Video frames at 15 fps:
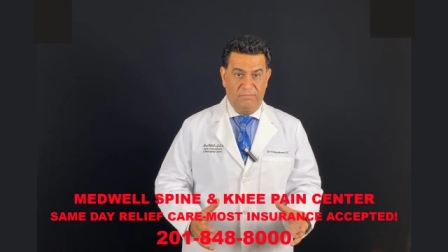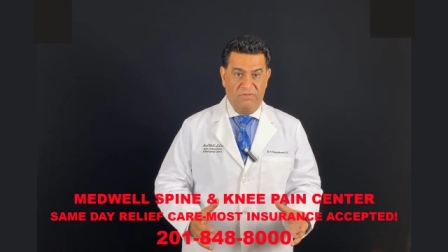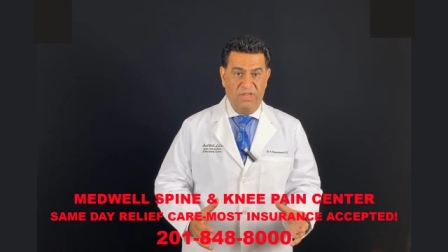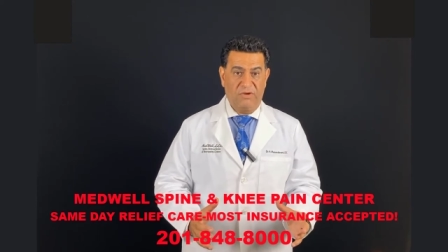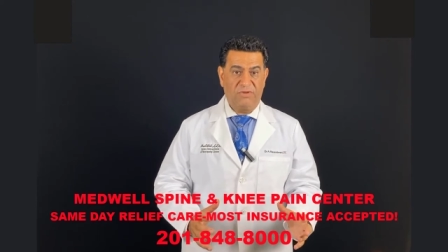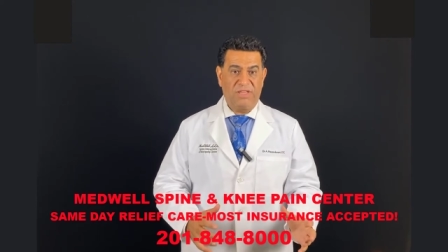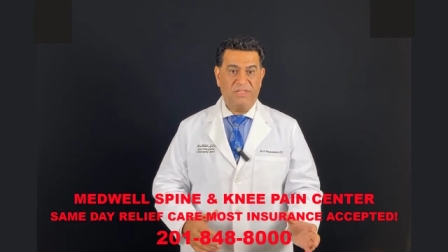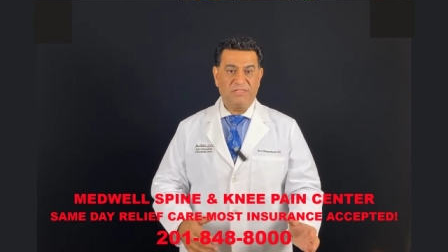
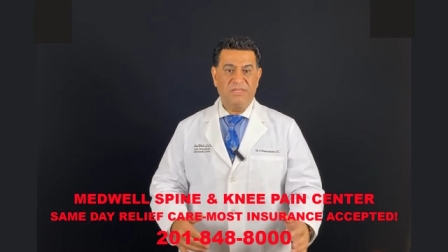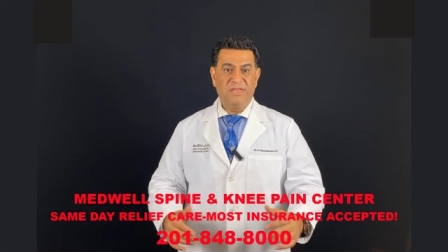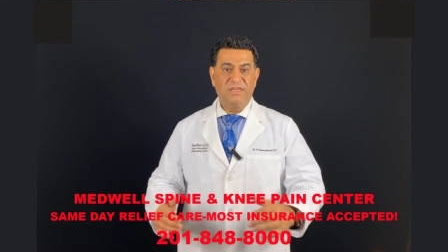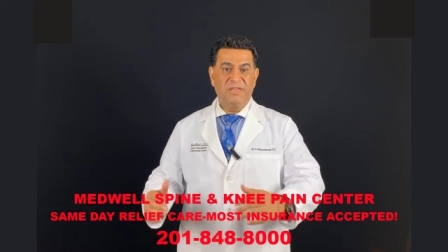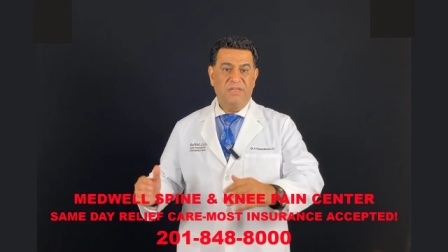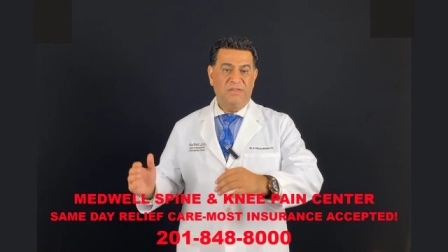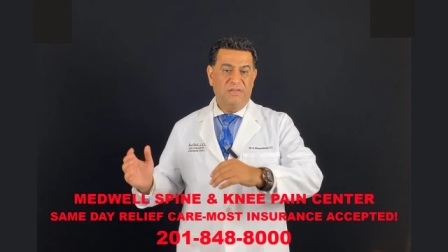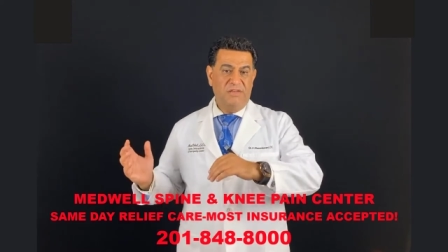There is
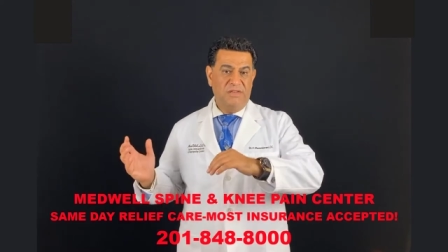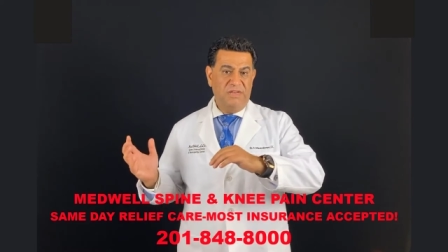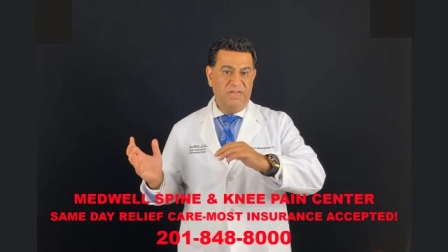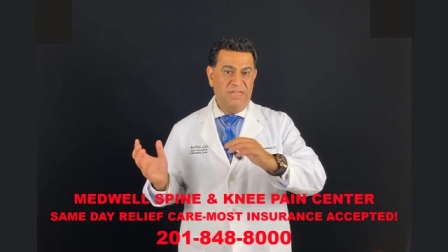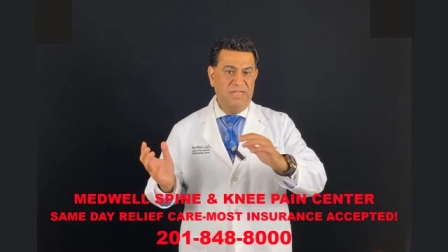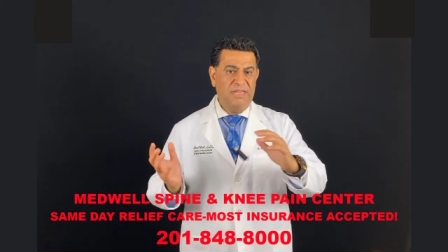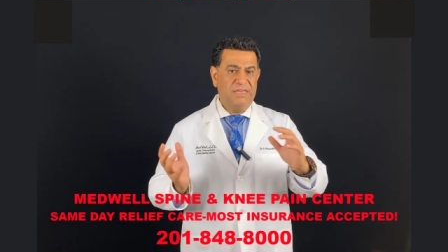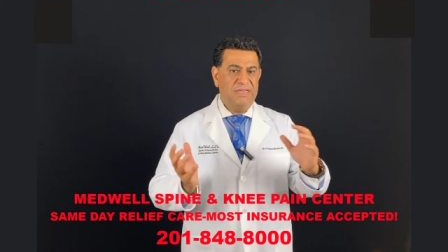
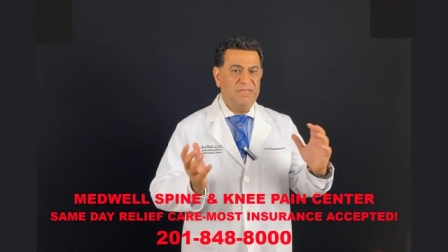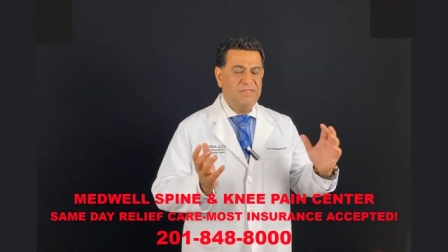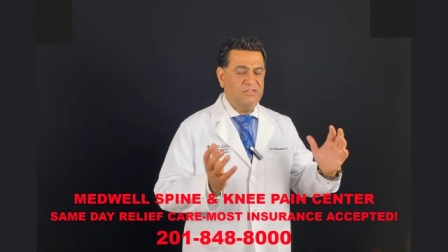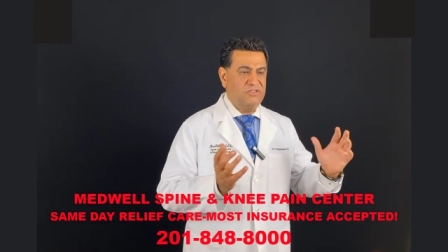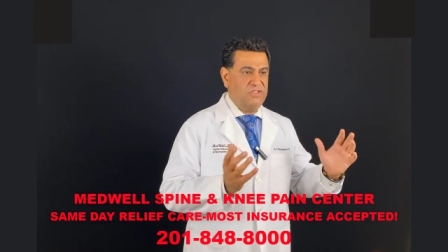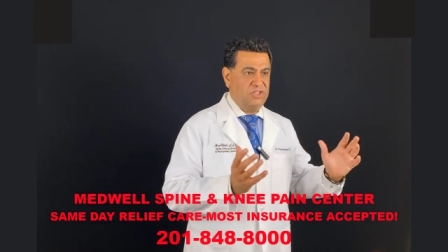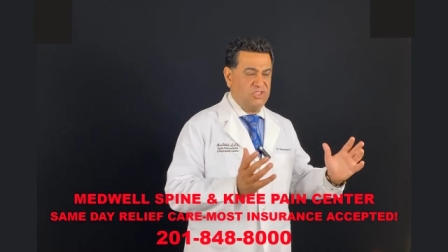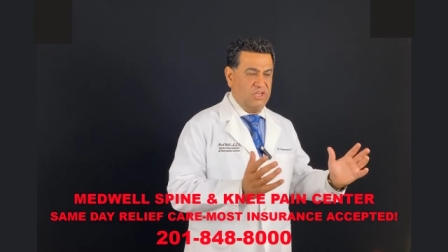knee
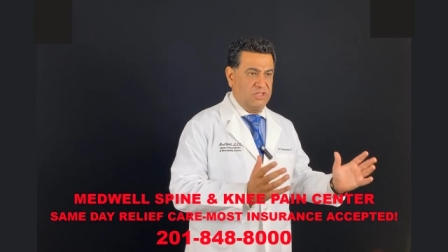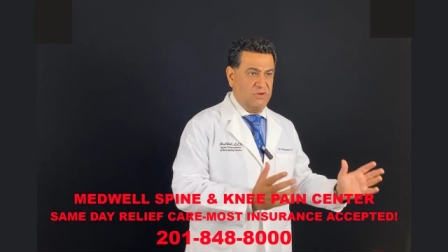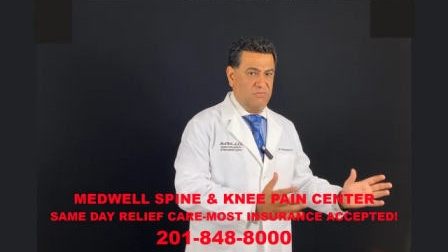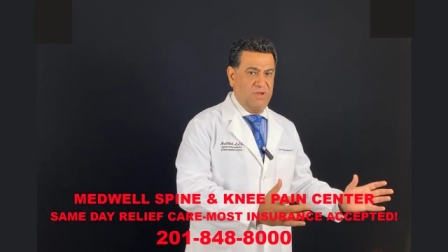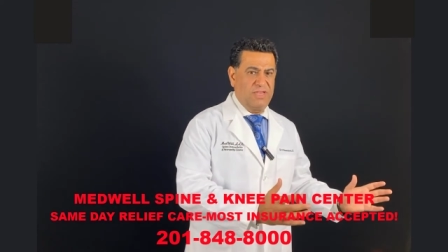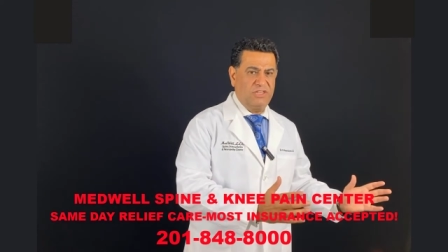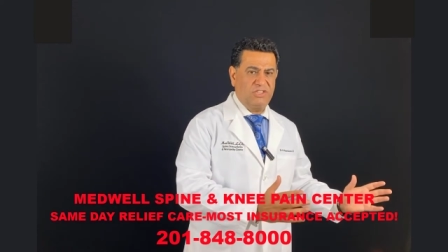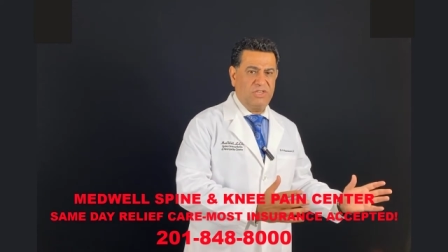
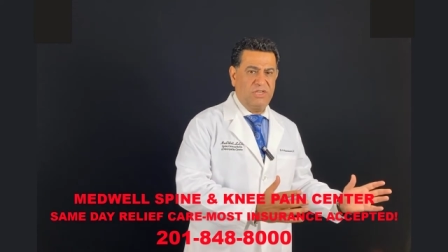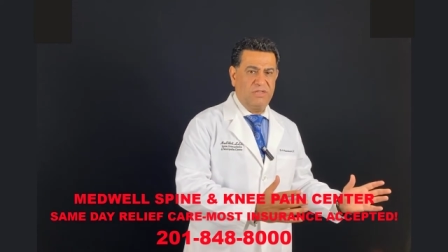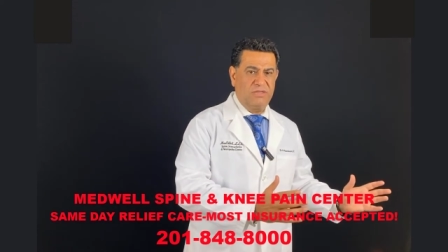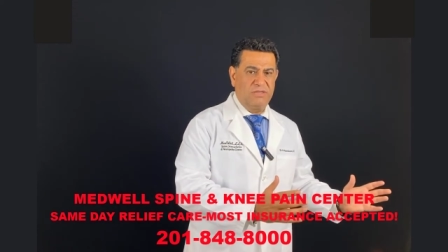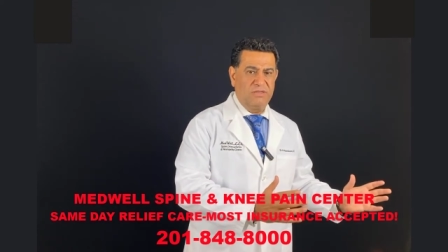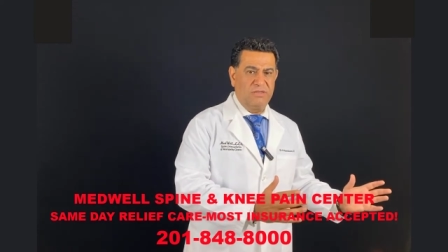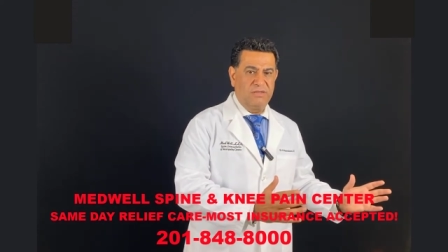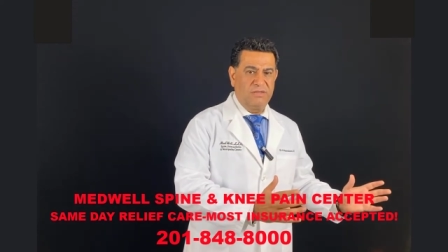
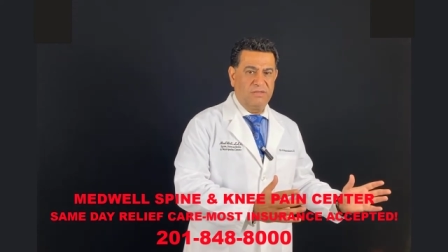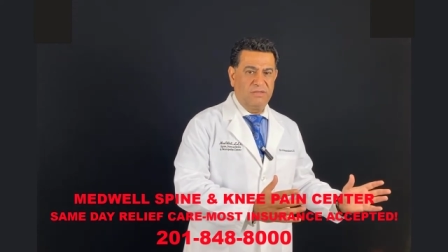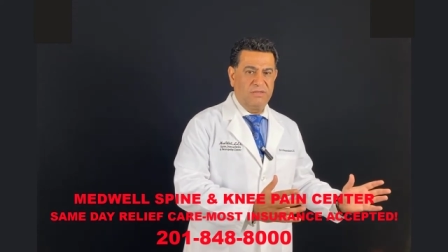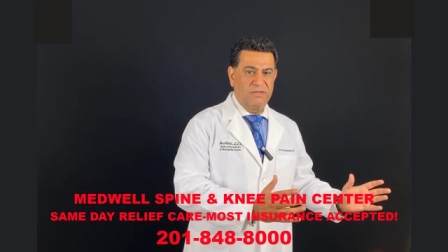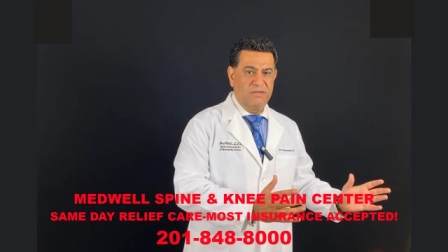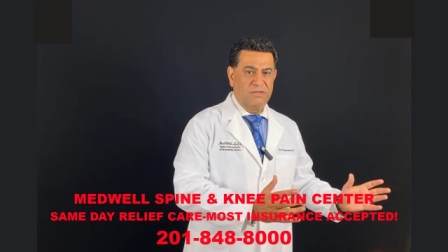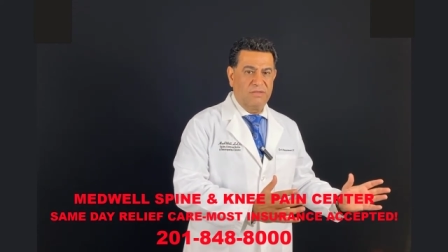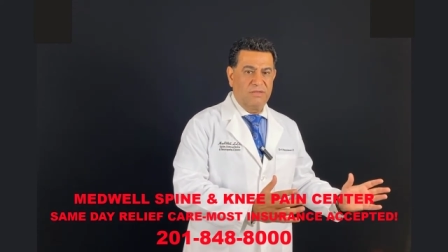degeneration.
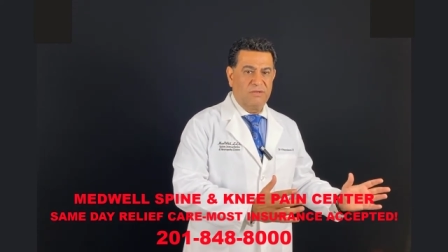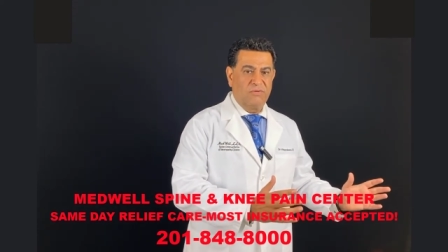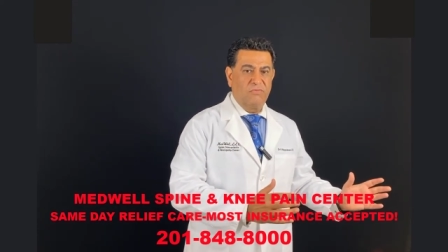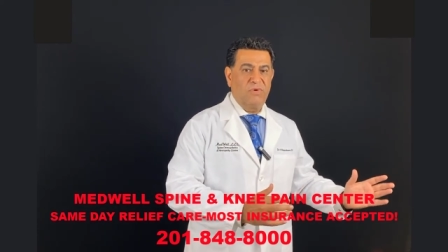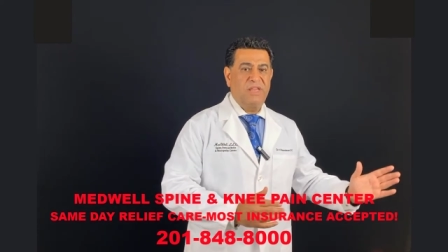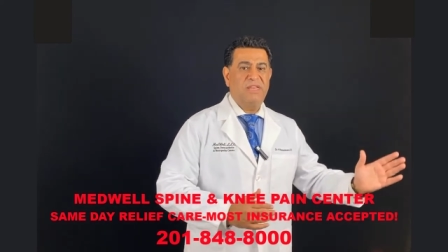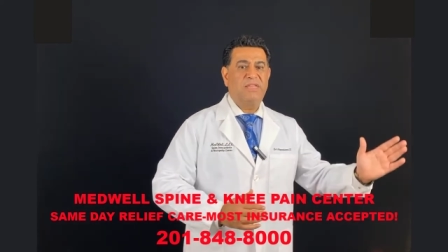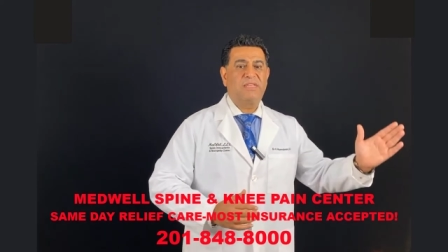
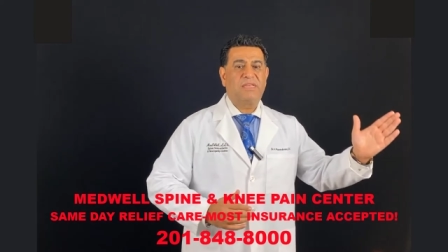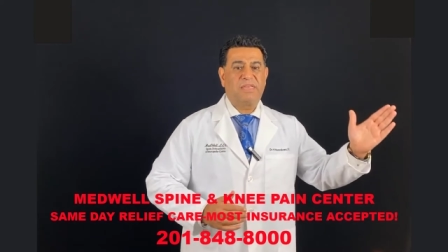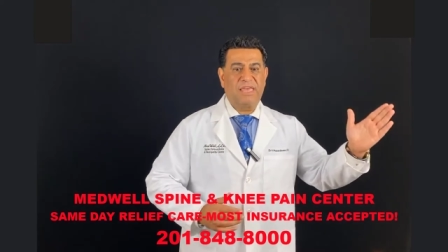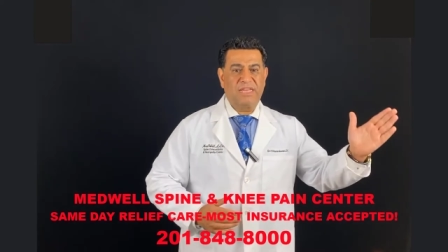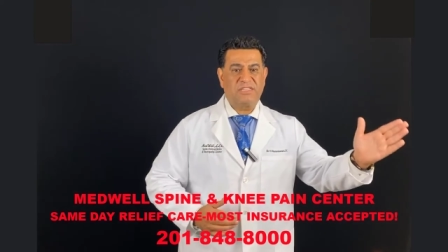When it